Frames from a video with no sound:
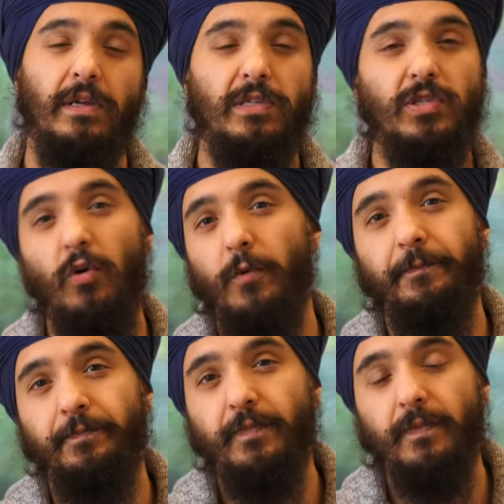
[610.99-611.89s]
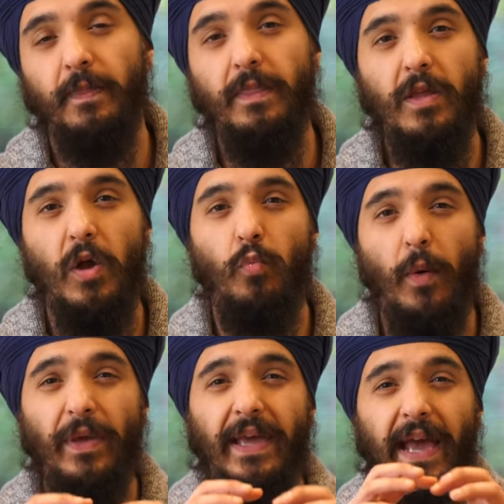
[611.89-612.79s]
So
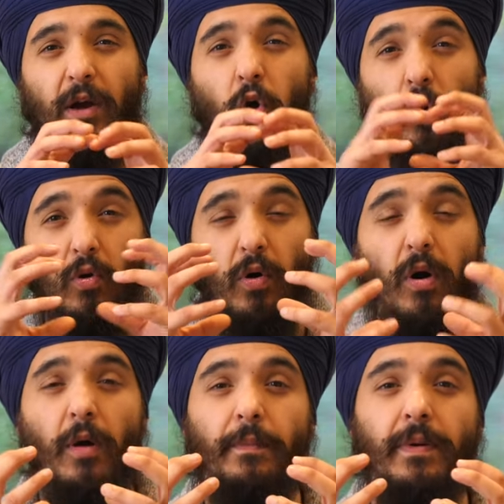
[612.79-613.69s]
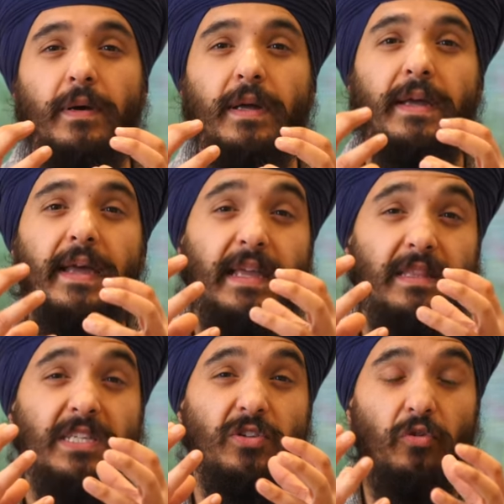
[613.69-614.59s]
when we get caught up in
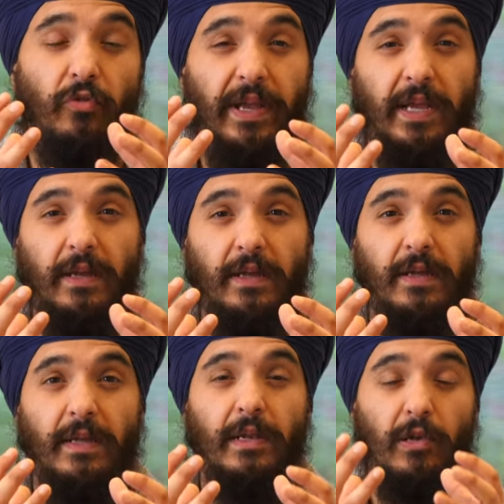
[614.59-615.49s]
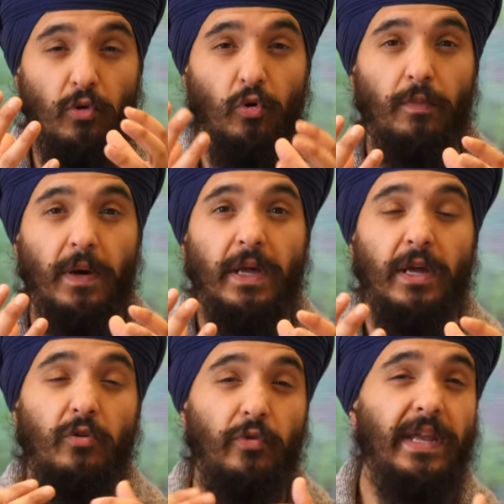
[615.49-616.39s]
this greed, lob,
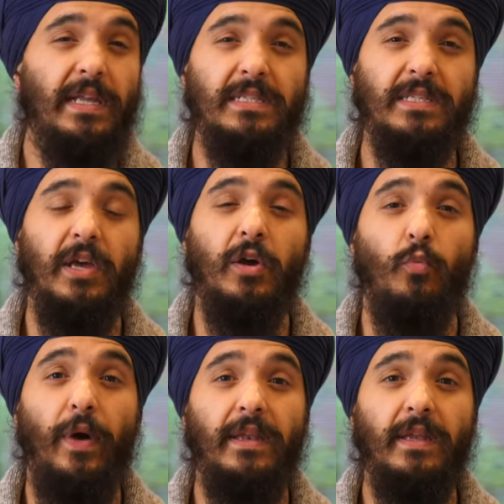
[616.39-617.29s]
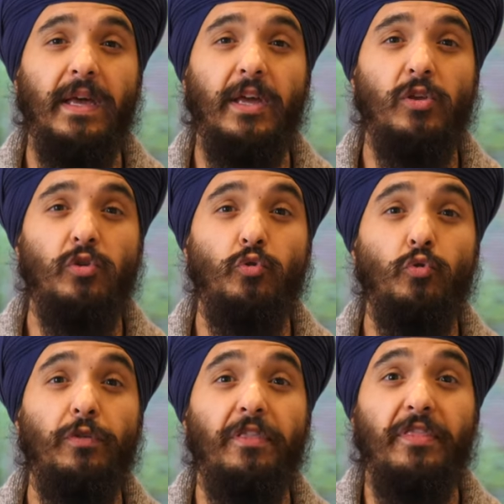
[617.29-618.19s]
greed is when
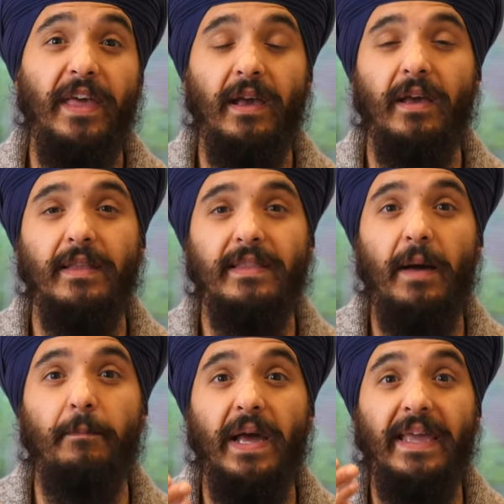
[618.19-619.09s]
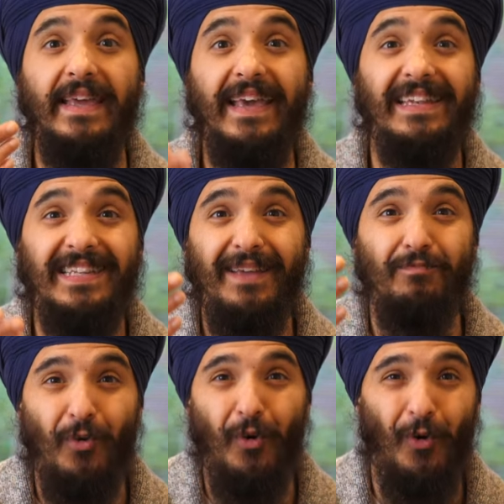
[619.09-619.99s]
you think that by
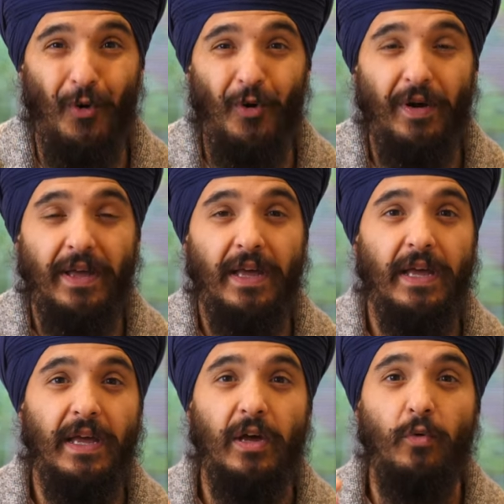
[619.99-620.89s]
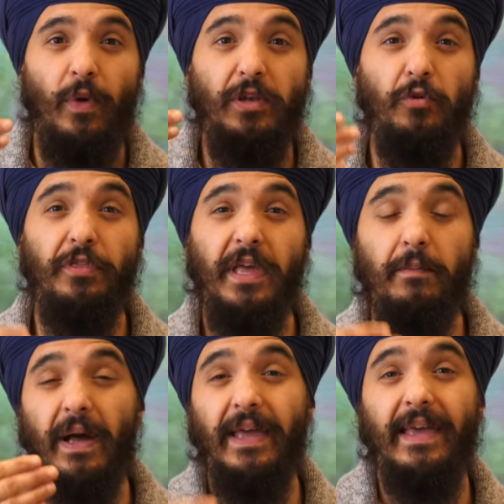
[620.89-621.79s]
getting more, when you
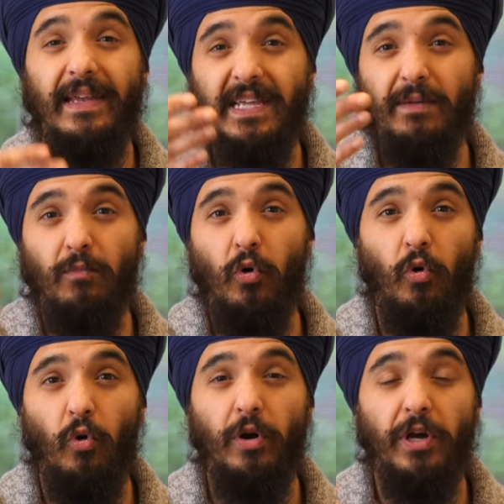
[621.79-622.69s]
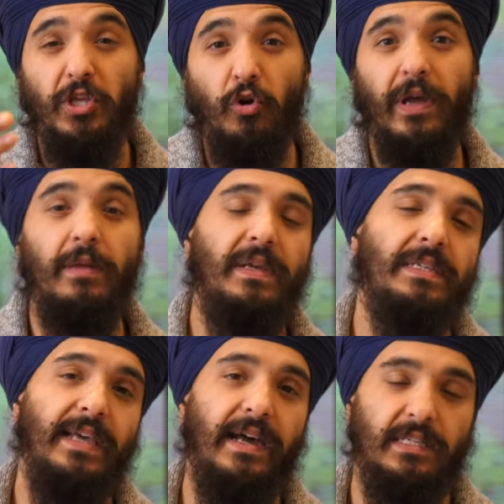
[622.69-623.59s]
think by getting more, you're going to be
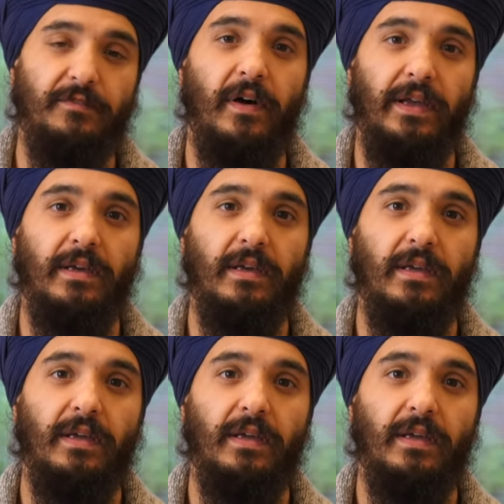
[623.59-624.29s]
satisfied.